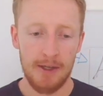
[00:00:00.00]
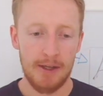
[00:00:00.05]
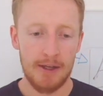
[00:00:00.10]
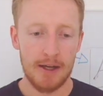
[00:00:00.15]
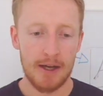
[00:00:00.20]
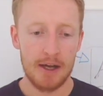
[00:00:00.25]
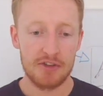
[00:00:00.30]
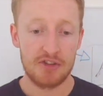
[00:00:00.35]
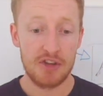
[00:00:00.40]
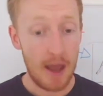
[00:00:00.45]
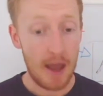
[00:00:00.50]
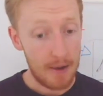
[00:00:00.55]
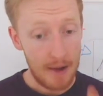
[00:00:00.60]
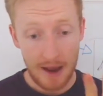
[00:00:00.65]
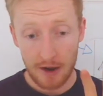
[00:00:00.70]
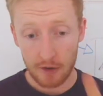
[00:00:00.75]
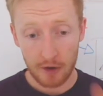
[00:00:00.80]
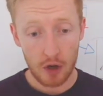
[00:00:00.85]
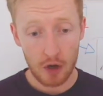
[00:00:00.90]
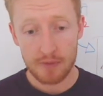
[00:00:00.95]
Uh, so yeah, head
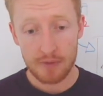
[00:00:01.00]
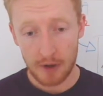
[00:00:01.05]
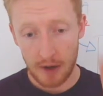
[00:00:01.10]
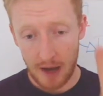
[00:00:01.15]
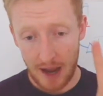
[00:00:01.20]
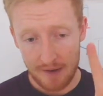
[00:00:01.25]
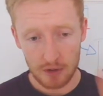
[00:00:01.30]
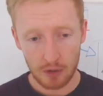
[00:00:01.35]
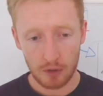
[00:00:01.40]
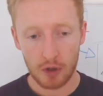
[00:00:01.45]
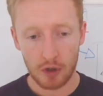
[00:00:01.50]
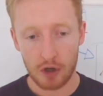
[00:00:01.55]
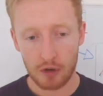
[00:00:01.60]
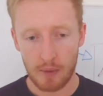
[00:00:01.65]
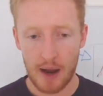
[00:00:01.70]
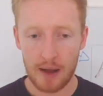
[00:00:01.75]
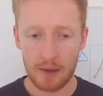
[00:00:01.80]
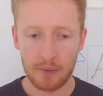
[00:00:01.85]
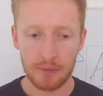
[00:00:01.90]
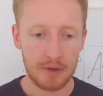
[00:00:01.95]
on over, have a little look
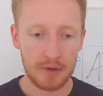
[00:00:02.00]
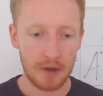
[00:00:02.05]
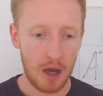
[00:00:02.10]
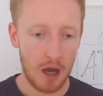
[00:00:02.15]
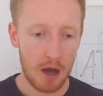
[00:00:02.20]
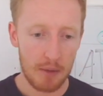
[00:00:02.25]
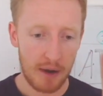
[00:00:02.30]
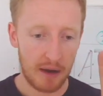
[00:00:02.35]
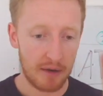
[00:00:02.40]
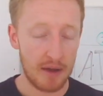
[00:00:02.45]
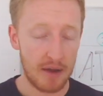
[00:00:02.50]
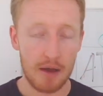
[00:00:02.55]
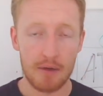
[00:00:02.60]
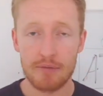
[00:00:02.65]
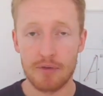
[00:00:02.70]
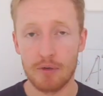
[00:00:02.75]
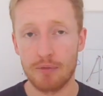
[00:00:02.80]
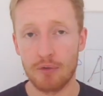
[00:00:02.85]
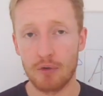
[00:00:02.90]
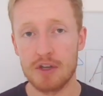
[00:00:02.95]
around, uh, and then
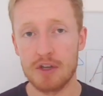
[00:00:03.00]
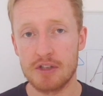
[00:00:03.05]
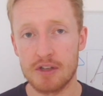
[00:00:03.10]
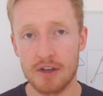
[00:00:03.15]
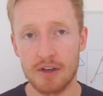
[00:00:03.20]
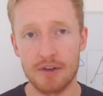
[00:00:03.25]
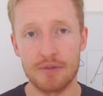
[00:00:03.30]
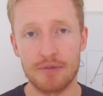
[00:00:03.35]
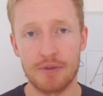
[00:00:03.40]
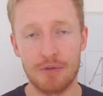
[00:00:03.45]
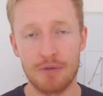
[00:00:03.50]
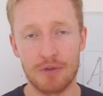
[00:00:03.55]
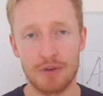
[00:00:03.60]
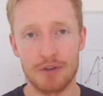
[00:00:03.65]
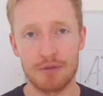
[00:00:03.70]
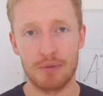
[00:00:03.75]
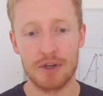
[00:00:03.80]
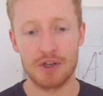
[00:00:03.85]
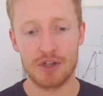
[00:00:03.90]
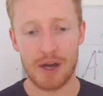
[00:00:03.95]
feel free to feel free to
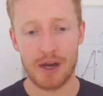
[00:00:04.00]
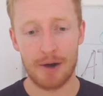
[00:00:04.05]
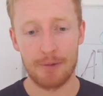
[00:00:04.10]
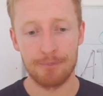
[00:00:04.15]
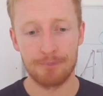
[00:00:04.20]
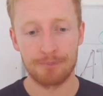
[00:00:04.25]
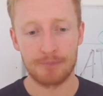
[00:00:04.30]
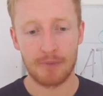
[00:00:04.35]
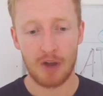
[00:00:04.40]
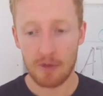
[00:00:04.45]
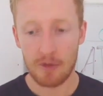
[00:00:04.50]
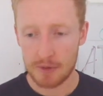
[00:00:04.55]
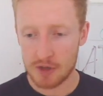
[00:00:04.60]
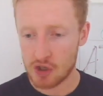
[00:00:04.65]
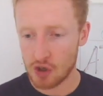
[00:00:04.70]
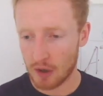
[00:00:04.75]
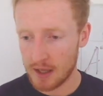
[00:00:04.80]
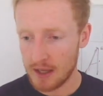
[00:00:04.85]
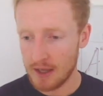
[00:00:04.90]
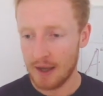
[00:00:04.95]
reach out. I've been
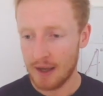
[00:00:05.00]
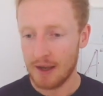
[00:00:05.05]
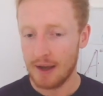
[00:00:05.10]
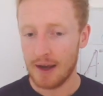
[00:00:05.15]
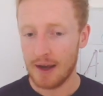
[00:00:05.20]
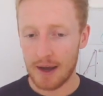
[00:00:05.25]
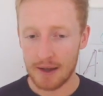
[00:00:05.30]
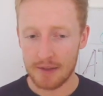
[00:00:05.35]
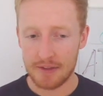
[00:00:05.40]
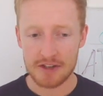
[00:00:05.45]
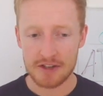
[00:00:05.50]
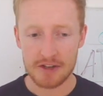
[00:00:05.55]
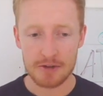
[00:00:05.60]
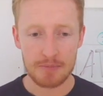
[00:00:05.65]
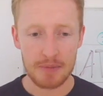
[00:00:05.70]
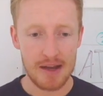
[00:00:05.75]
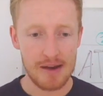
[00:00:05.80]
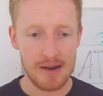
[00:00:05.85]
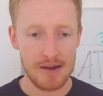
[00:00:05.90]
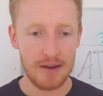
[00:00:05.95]
Johnny. Uh, this has
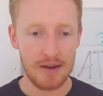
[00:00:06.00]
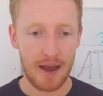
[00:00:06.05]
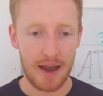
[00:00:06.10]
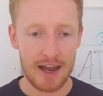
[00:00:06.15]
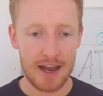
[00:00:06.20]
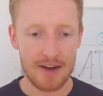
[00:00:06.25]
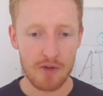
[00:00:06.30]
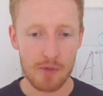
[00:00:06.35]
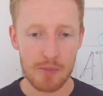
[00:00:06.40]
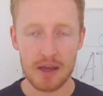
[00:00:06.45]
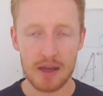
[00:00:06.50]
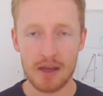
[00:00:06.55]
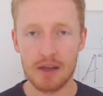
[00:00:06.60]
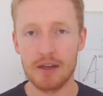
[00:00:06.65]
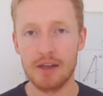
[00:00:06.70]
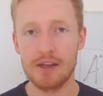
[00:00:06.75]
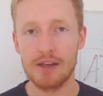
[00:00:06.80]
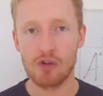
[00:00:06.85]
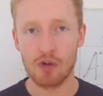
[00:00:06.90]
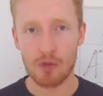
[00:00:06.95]
been
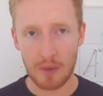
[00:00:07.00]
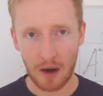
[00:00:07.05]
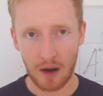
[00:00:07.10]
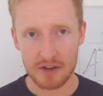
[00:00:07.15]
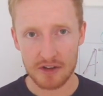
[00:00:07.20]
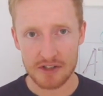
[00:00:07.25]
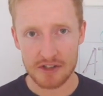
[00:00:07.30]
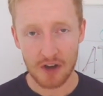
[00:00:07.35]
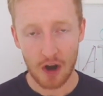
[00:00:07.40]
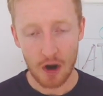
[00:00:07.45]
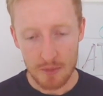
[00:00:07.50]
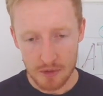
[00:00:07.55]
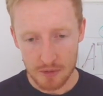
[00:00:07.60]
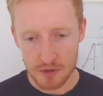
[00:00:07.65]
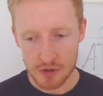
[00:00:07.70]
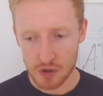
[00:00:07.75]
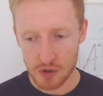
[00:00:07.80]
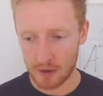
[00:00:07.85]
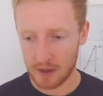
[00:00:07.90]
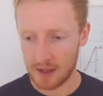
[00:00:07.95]
AWPE group classes. I hope you
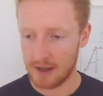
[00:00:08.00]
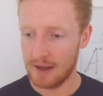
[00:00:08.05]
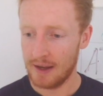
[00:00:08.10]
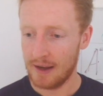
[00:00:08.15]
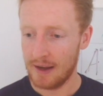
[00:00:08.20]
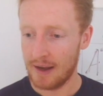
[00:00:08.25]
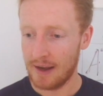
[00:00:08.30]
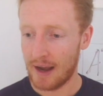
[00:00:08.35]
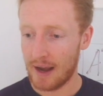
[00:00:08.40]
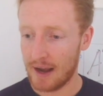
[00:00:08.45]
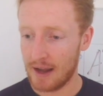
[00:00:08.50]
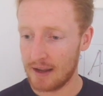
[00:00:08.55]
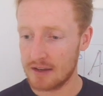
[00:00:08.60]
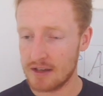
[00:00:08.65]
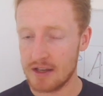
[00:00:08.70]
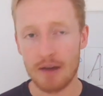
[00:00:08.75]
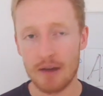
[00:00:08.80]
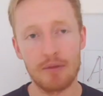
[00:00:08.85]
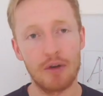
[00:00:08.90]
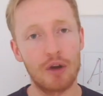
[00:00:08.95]
enjoyed it, and
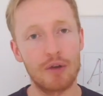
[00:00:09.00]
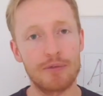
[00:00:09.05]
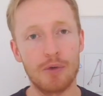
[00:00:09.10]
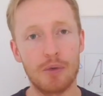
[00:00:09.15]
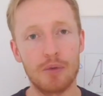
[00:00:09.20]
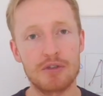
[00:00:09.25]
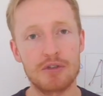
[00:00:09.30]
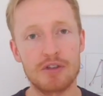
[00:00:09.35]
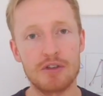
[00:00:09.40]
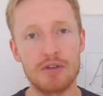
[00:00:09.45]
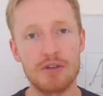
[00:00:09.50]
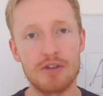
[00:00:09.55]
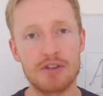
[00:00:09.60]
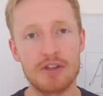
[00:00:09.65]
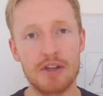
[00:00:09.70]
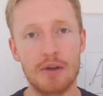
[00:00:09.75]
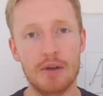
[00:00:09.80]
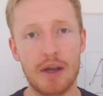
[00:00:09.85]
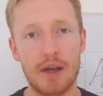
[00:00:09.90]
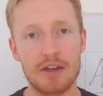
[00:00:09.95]
yeah, I look forward to
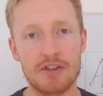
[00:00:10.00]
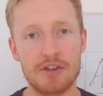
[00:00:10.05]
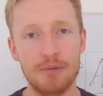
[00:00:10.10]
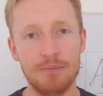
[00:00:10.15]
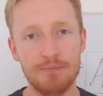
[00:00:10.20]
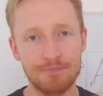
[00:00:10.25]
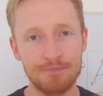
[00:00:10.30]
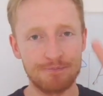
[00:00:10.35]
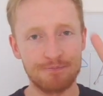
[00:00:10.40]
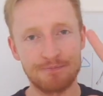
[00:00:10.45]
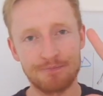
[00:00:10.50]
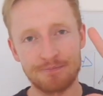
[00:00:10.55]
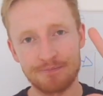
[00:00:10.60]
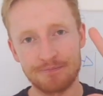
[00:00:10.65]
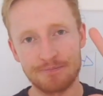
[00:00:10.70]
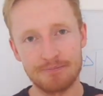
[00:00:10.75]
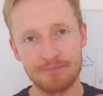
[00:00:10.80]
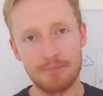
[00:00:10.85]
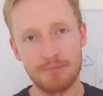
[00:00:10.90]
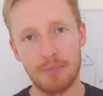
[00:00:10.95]
seeing you again soon.
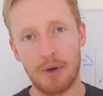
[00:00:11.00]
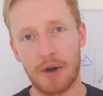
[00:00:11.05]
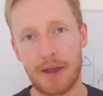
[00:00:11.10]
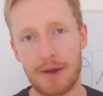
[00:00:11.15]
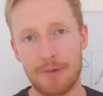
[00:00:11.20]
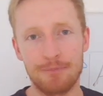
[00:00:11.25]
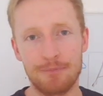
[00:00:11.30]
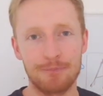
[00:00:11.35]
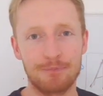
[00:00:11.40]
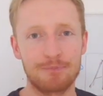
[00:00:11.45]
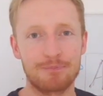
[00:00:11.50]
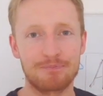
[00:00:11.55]
Bye now.